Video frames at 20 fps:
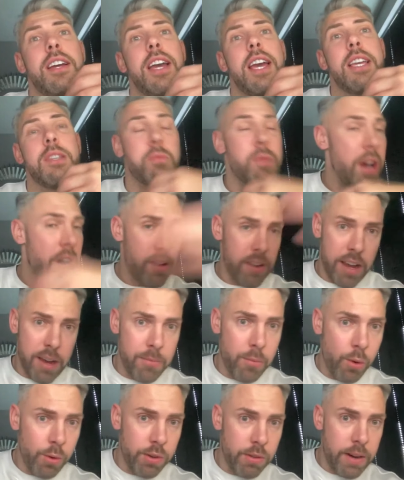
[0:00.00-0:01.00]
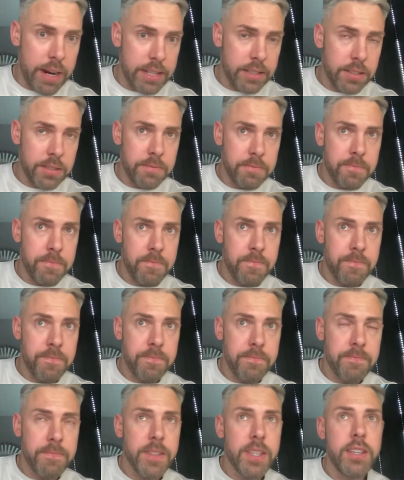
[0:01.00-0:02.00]
is we are going more direct.
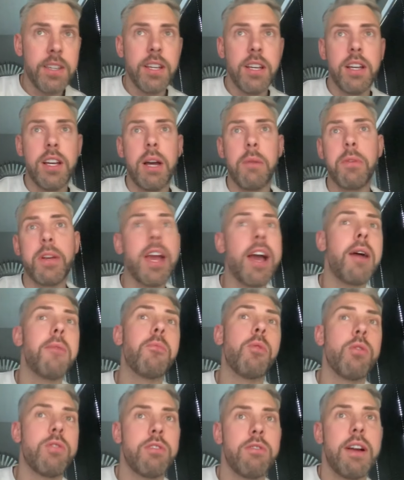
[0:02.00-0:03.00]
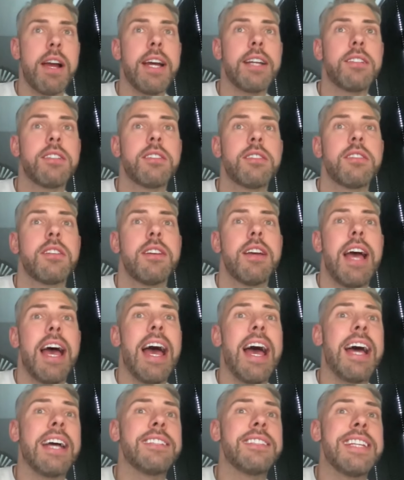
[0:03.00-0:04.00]
And we're going more direct,
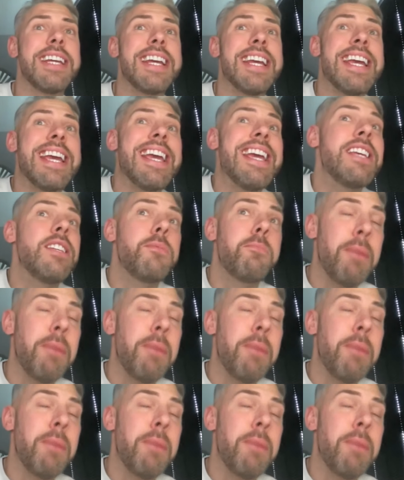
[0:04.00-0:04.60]
and it is